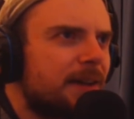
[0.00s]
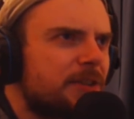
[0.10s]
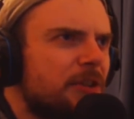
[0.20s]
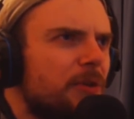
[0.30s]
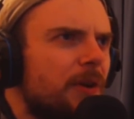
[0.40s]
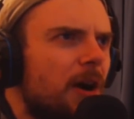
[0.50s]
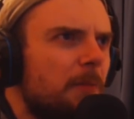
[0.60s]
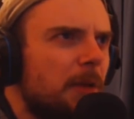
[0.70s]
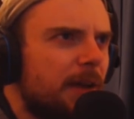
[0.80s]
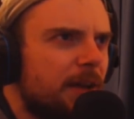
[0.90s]
isn't there an
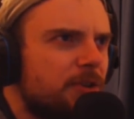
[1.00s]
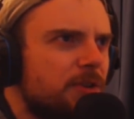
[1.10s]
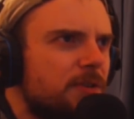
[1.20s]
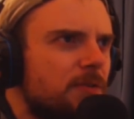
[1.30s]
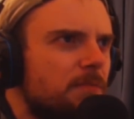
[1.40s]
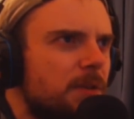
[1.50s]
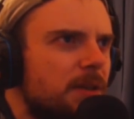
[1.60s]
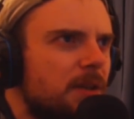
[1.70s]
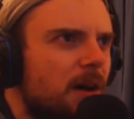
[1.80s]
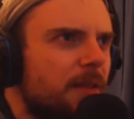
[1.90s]
obligation to
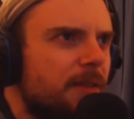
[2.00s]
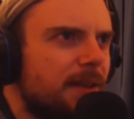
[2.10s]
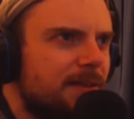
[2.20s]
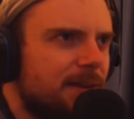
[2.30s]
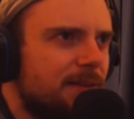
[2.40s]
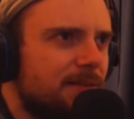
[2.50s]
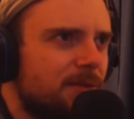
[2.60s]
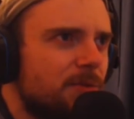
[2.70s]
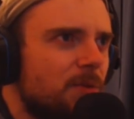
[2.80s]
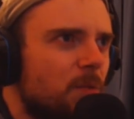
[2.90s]
be authentic
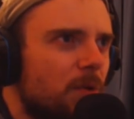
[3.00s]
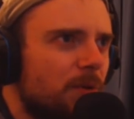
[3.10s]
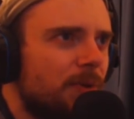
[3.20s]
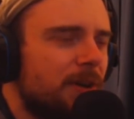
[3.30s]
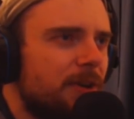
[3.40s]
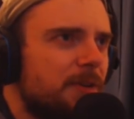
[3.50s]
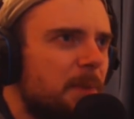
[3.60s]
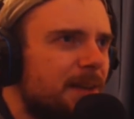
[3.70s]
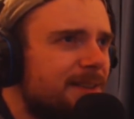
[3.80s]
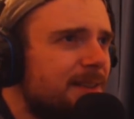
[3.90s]
to the world that you're
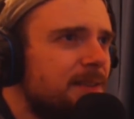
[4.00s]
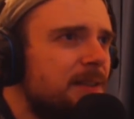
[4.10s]
depicting?